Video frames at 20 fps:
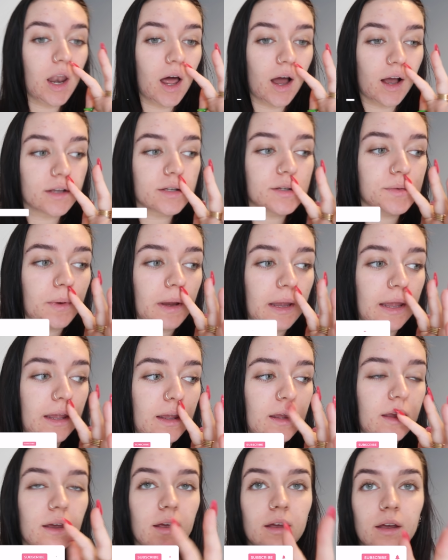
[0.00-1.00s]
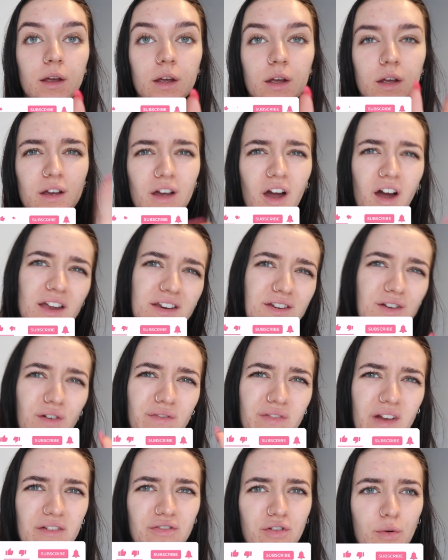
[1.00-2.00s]
last week kind
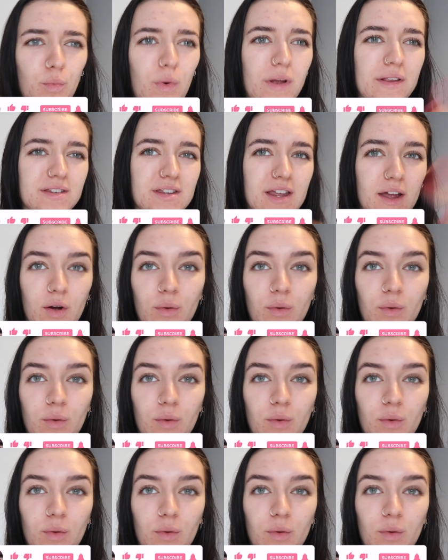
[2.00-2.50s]
of like from wednesday